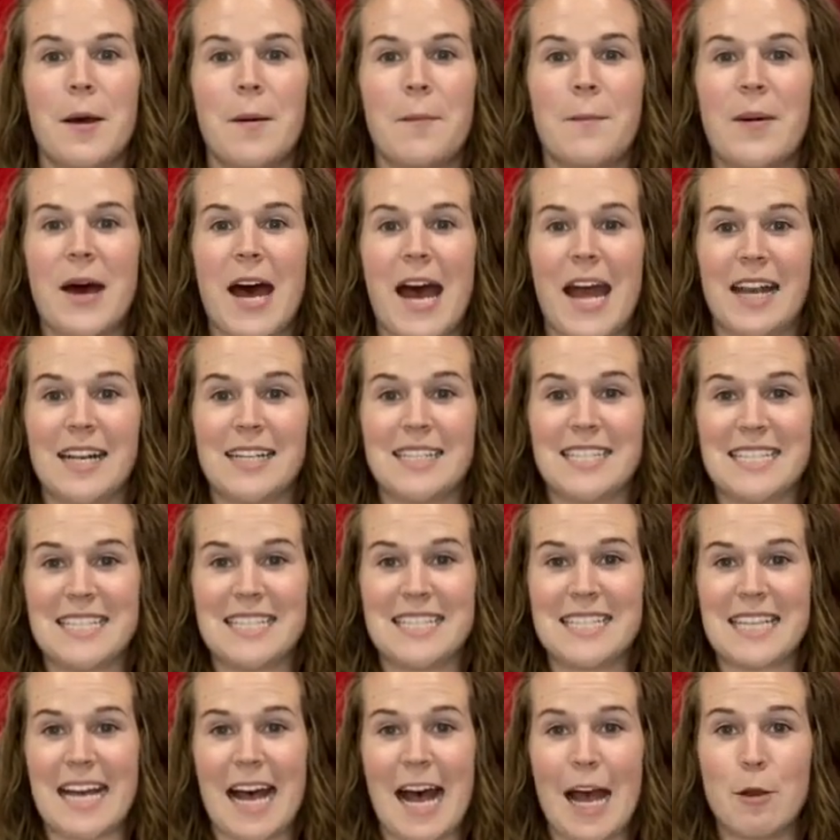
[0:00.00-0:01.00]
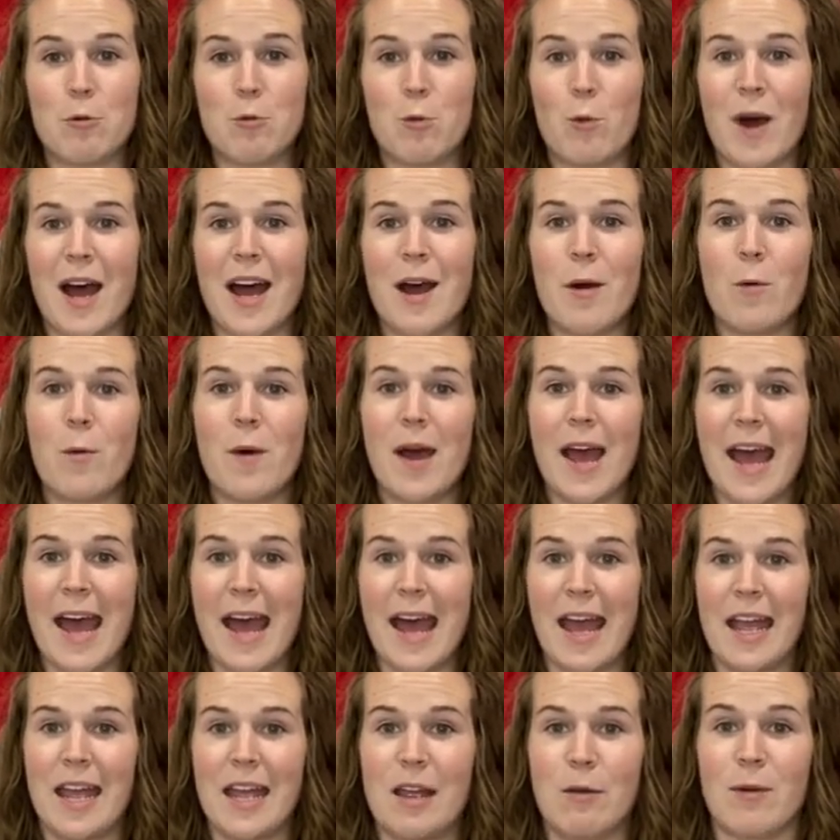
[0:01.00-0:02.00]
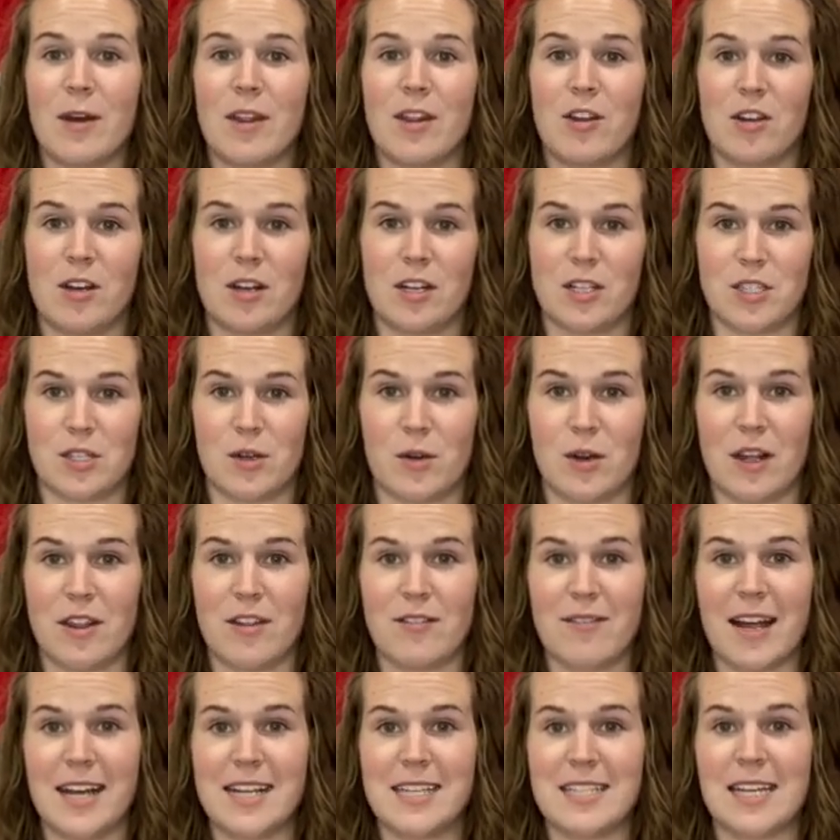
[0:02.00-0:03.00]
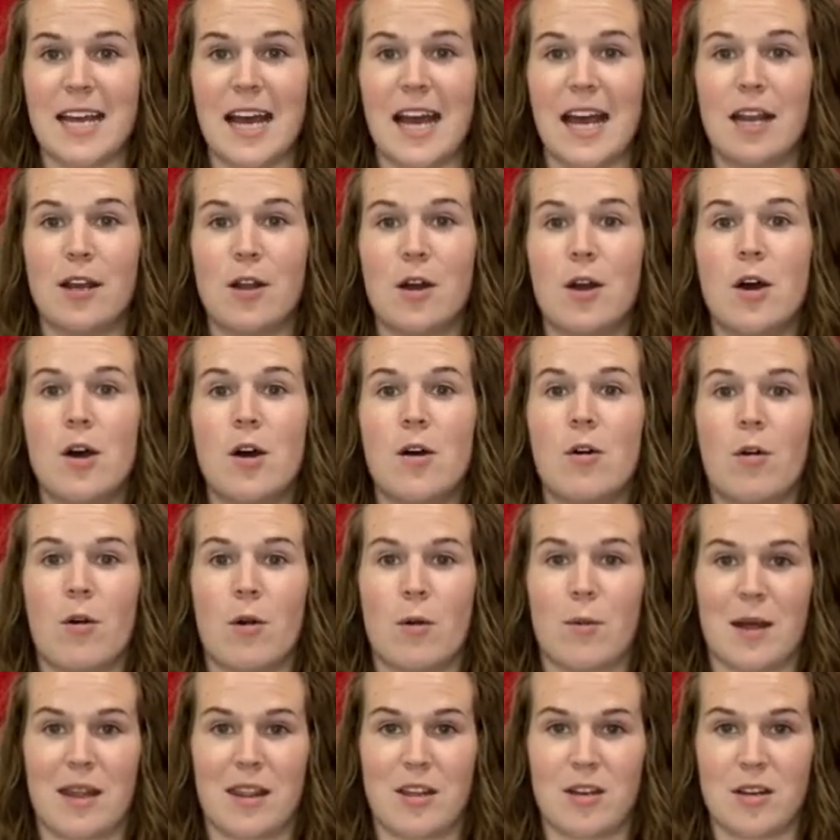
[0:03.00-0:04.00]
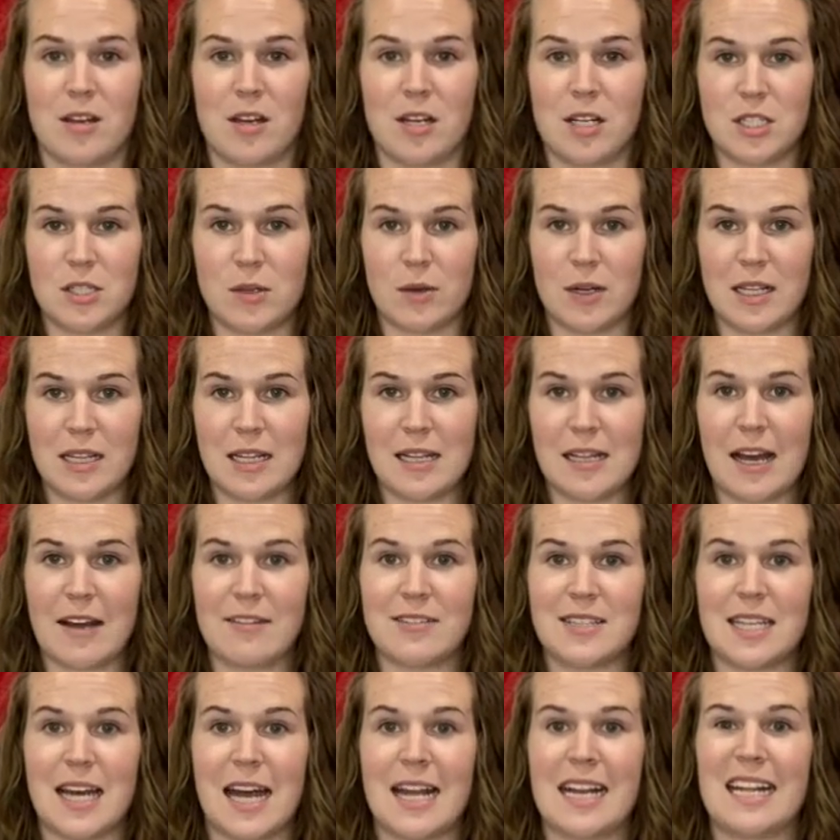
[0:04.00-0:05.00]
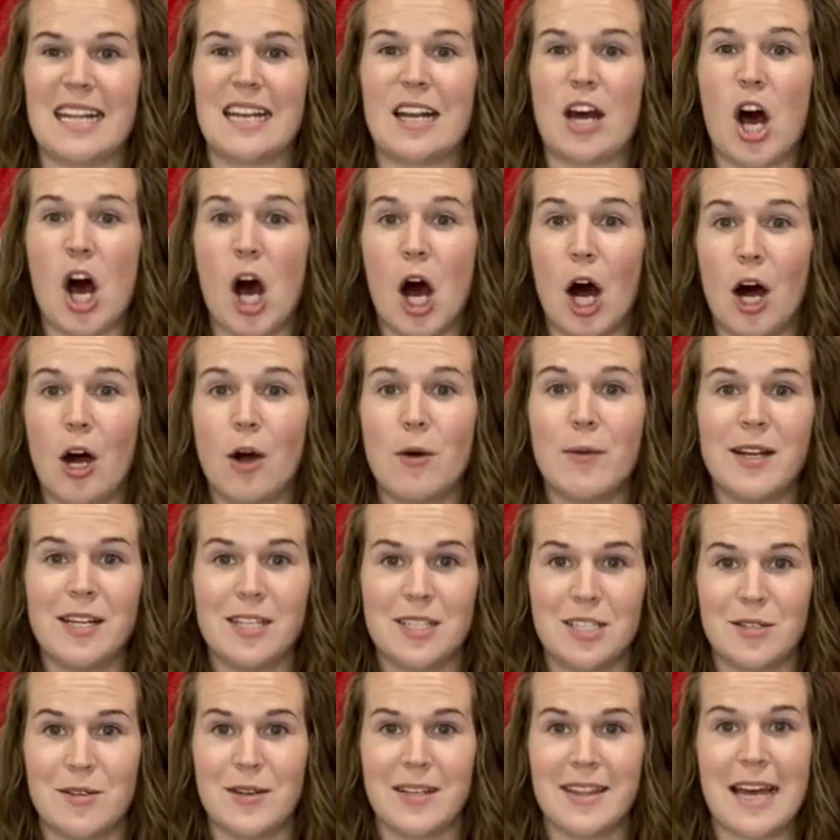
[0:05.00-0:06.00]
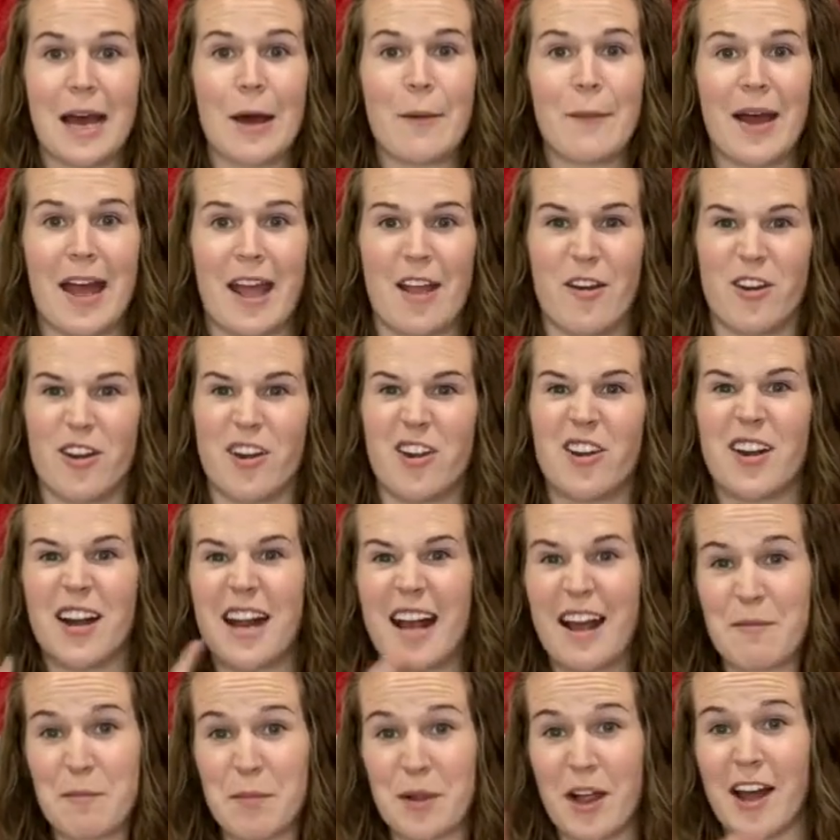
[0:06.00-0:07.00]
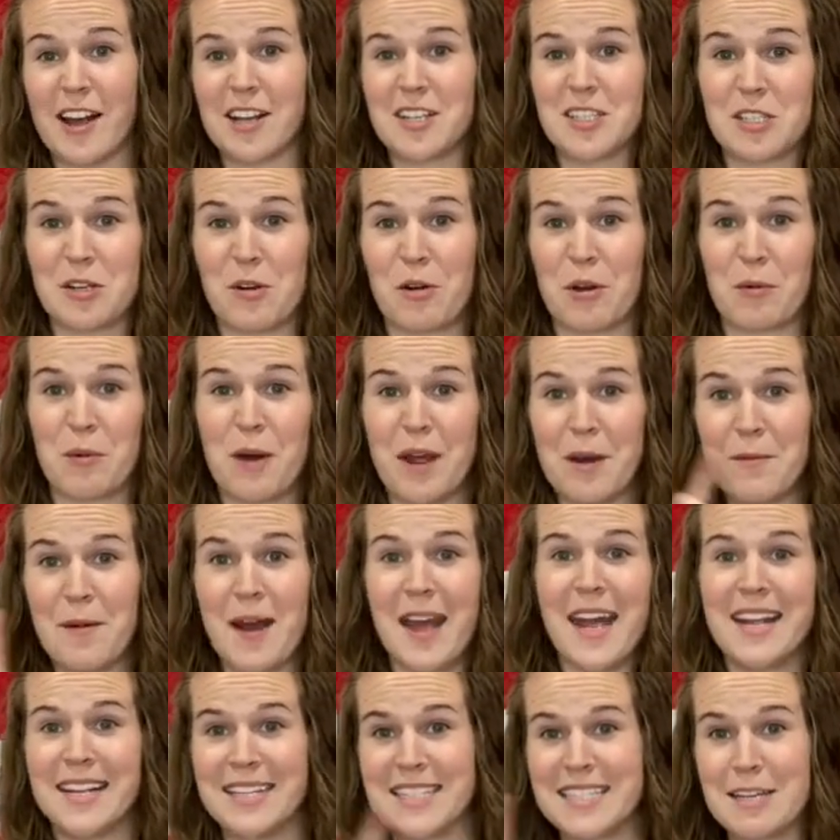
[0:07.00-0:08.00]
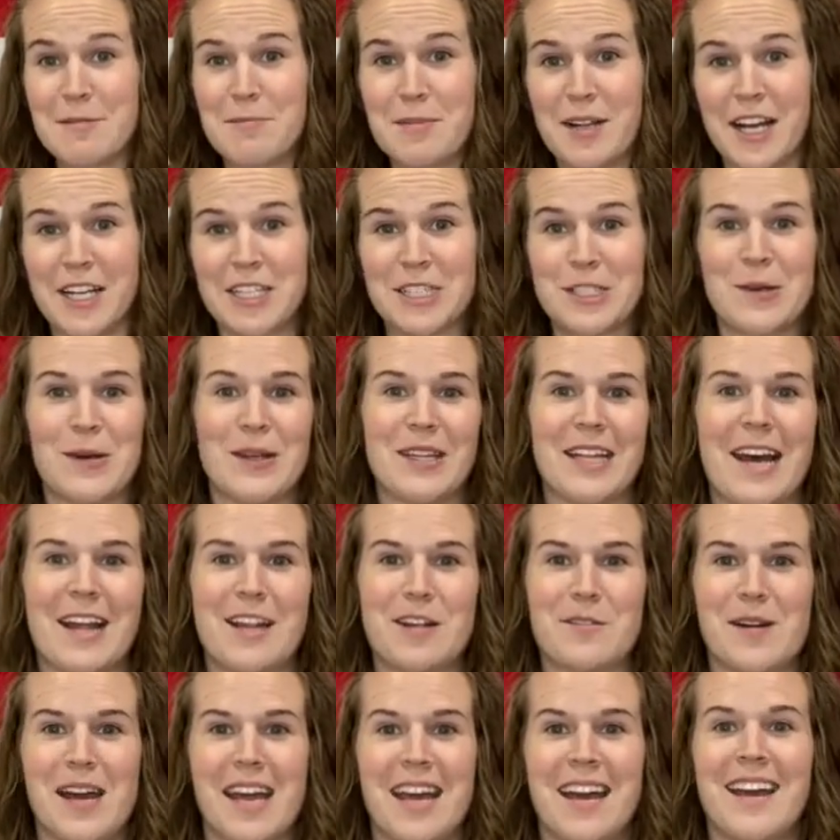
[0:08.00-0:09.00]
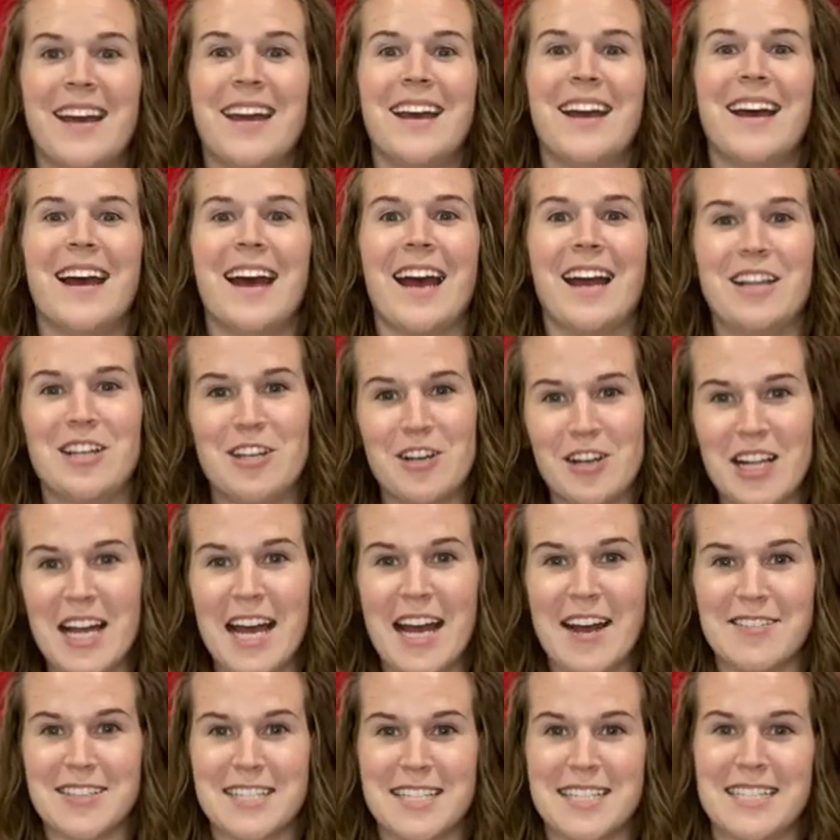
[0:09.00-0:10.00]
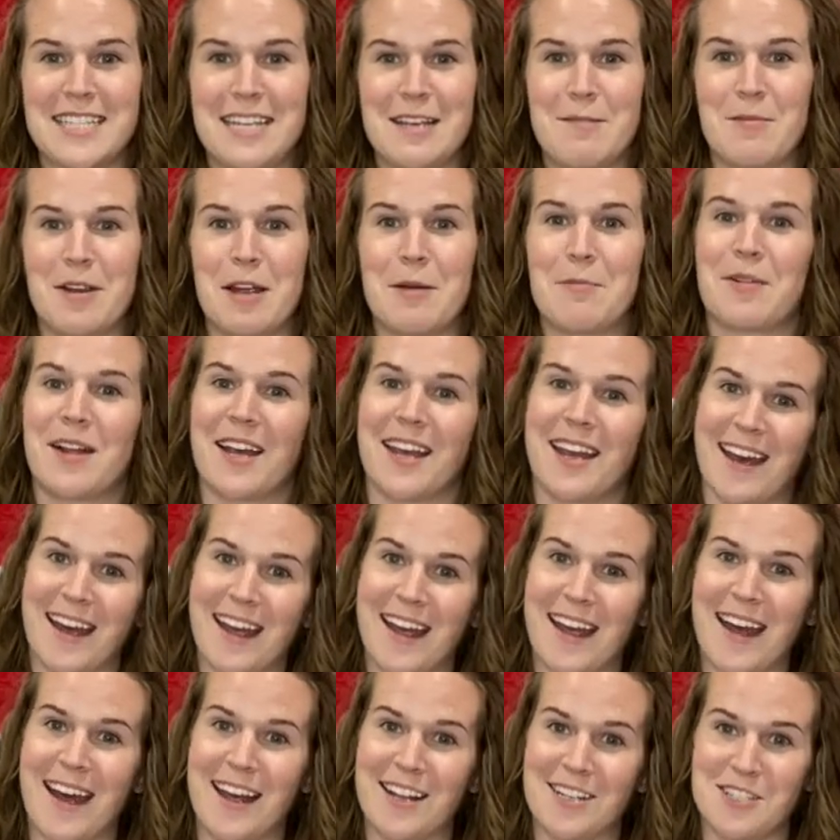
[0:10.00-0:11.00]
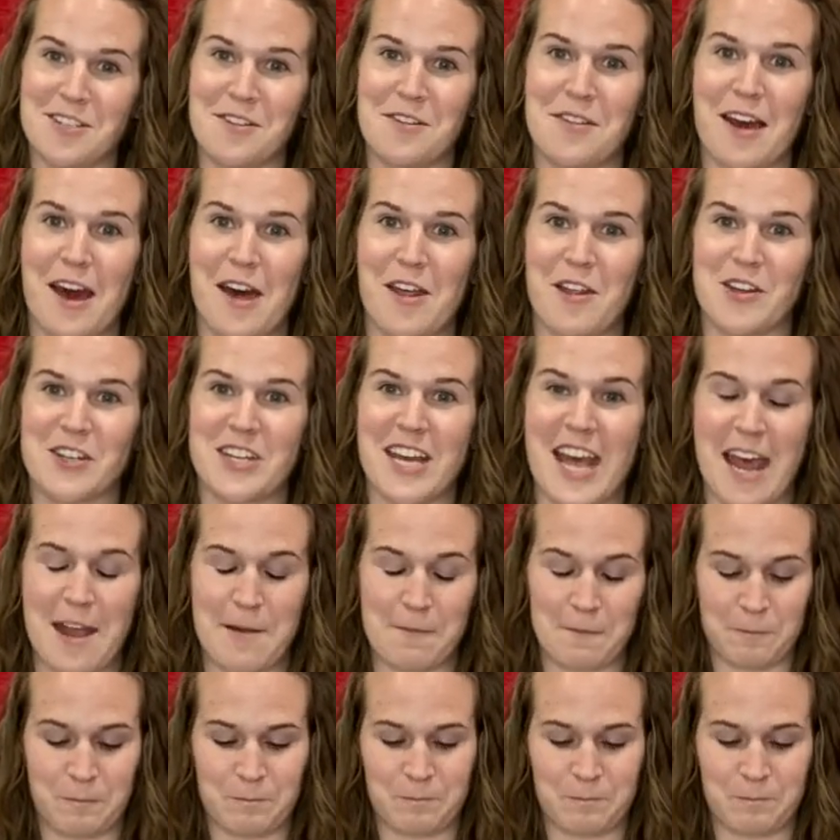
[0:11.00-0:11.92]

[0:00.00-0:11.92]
But decide what way, whether you're going to sew it on the right side or whether you're going to sew it on the left side, and always do it that way, or you're going to have blocks going one way and some blocks going the other way, and you'll have to seam rip like I had to the other day.